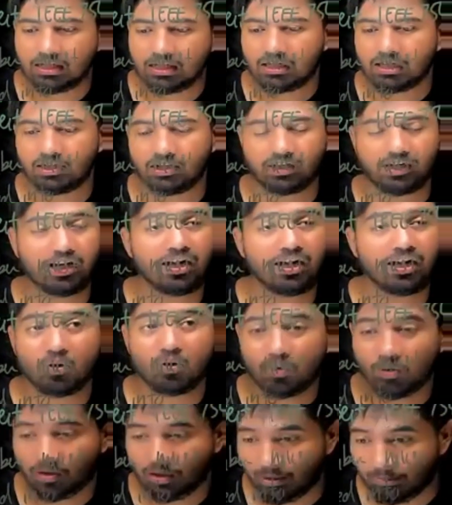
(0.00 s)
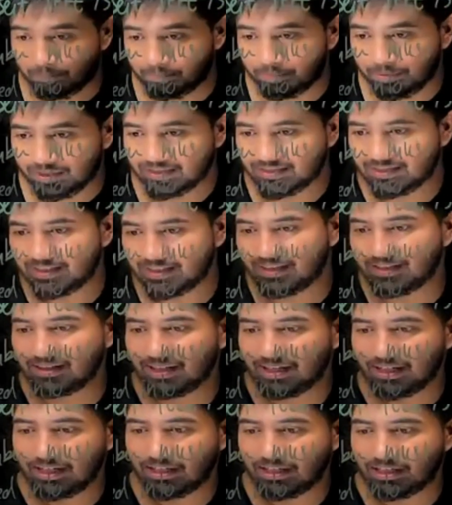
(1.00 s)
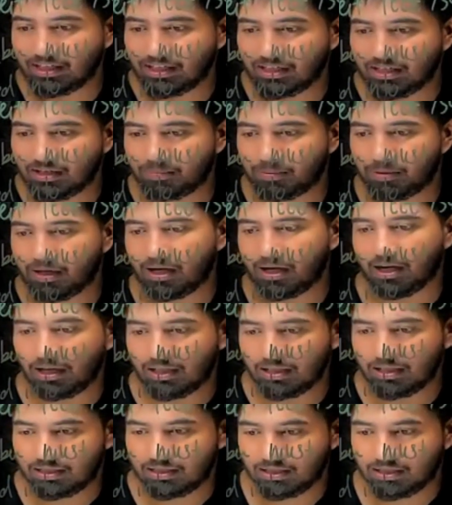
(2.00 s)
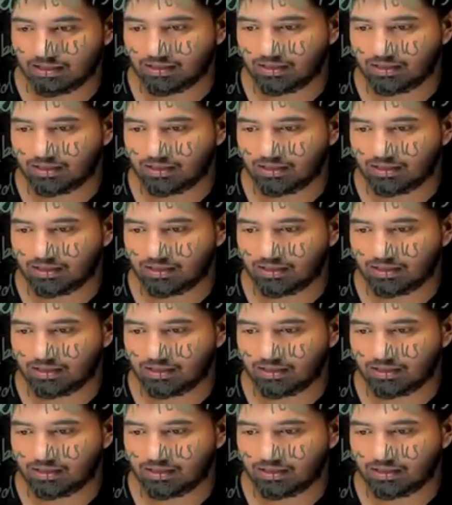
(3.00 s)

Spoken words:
Okay, or represent the integer part.